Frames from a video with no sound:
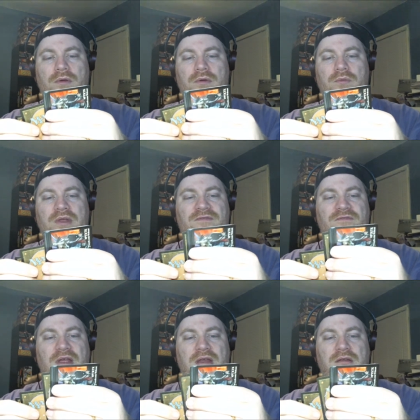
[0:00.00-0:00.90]
Weave
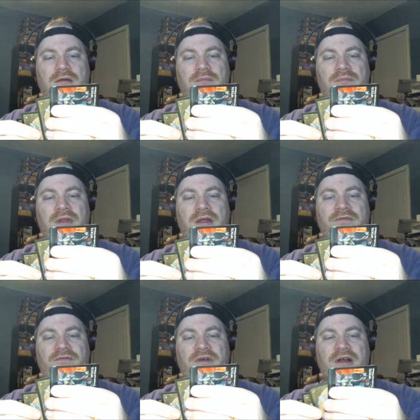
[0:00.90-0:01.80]
Fate,
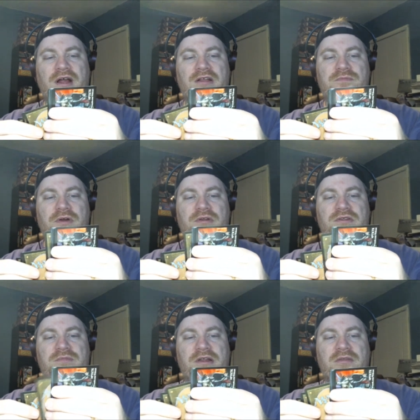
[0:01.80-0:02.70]
Bloodfire Expert,
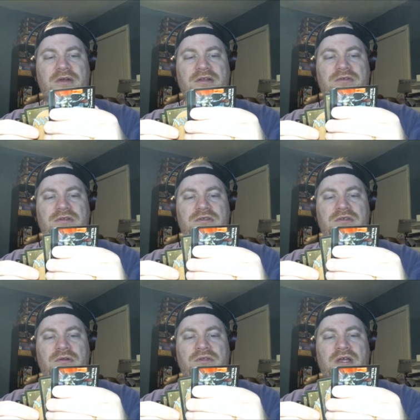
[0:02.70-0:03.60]
Smite the Monstrous,
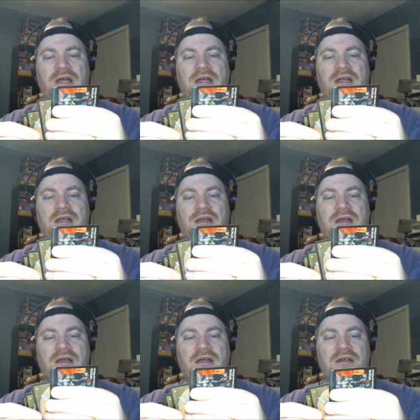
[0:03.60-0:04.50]
Soul Tie,
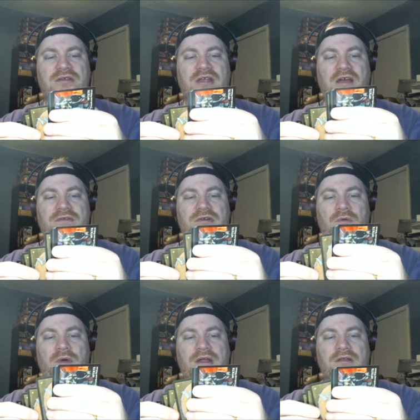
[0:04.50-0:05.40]
Scavenger,
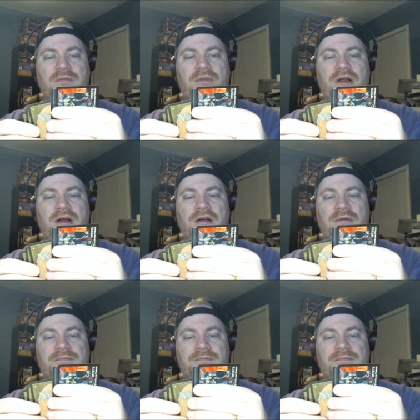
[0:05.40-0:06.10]
Awaken the Bear.